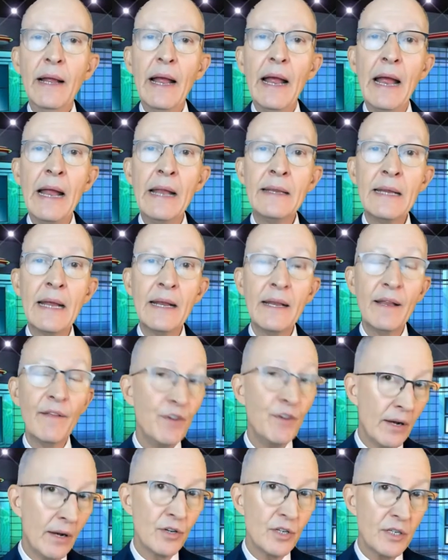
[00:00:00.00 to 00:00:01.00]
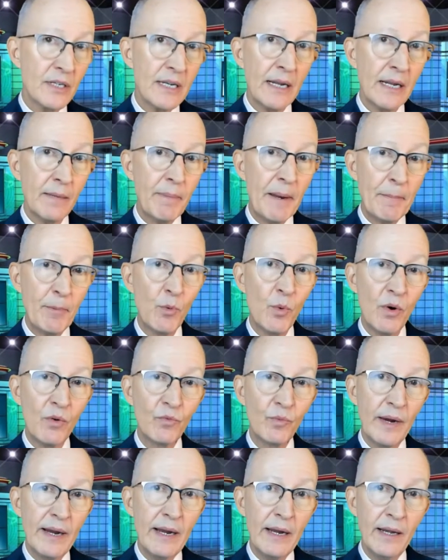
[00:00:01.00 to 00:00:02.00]
And yet, if you understand people won't
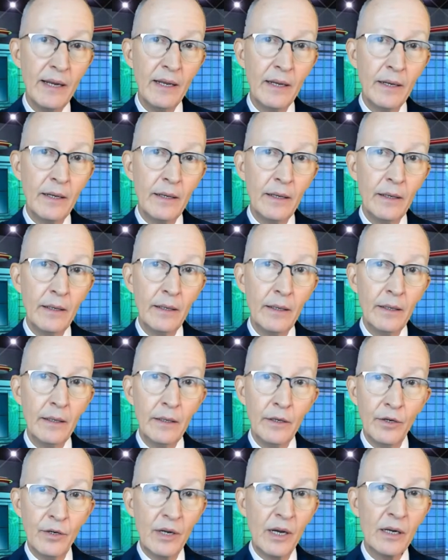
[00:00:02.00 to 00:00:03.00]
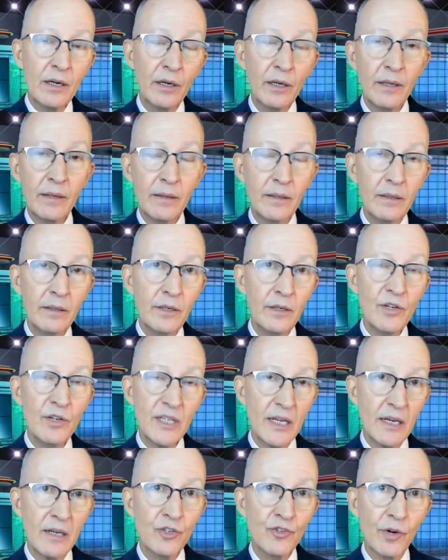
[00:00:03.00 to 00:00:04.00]
read, you're not going to use
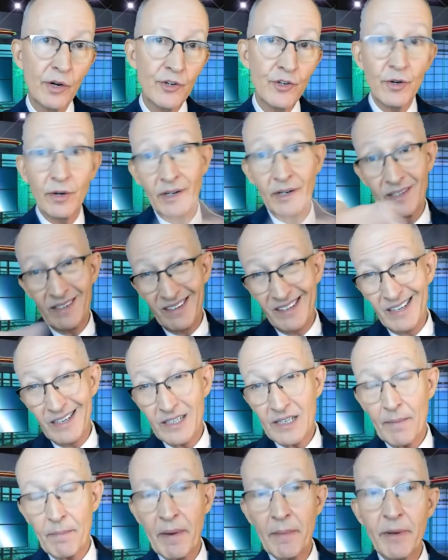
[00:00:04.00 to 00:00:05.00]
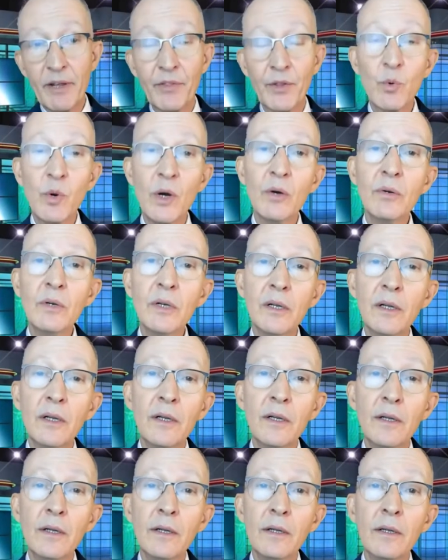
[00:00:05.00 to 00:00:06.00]
sentence structure, except maybe on the quote.
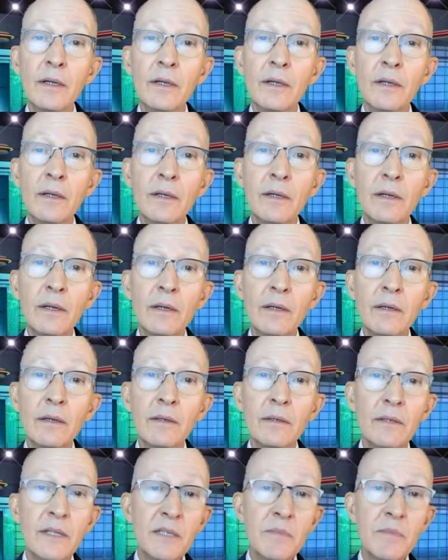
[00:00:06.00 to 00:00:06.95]
These